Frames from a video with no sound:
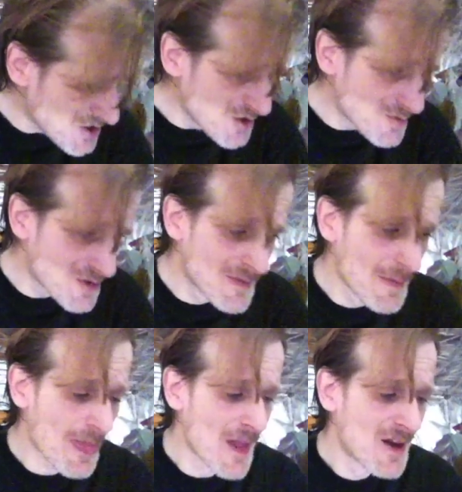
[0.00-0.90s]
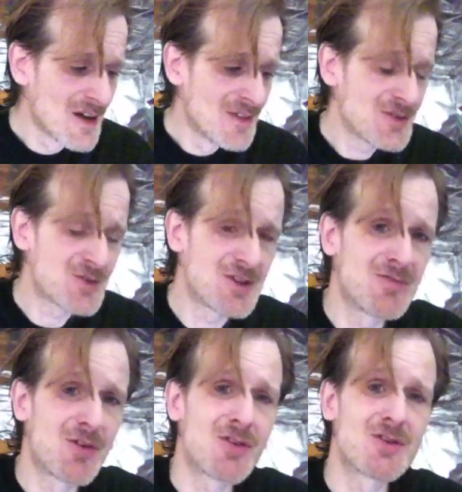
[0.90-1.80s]
excuse me. If you
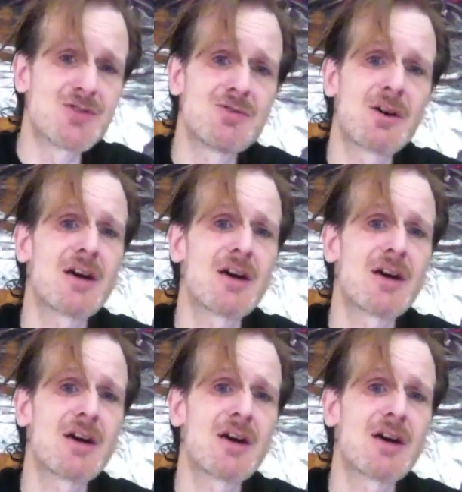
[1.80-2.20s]
give all that you